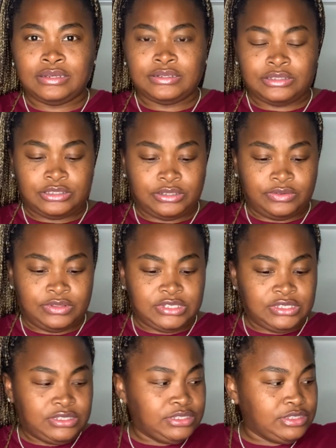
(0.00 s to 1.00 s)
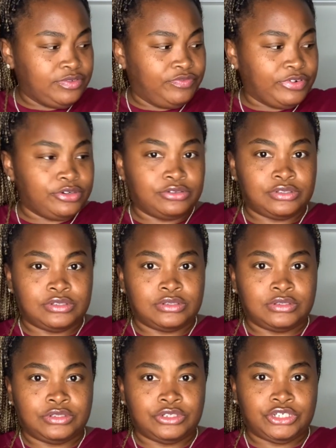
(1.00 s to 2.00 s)
So this is the first
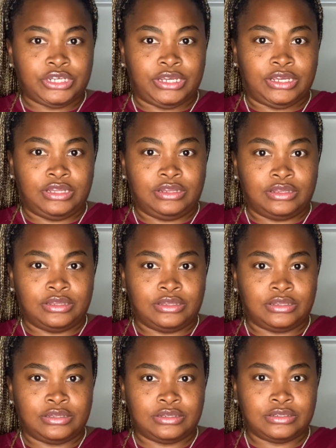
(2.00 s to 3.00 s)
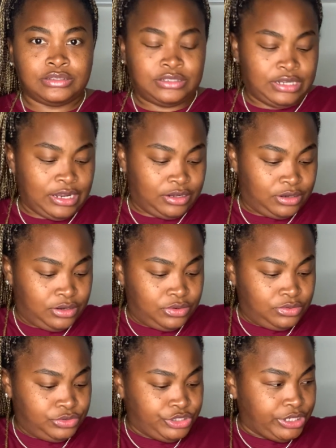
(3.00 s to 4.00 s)
shade. It's like a
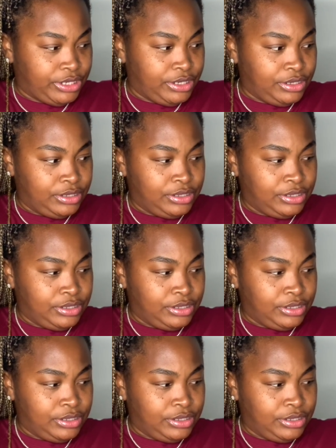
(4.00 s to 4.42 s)
gold shade.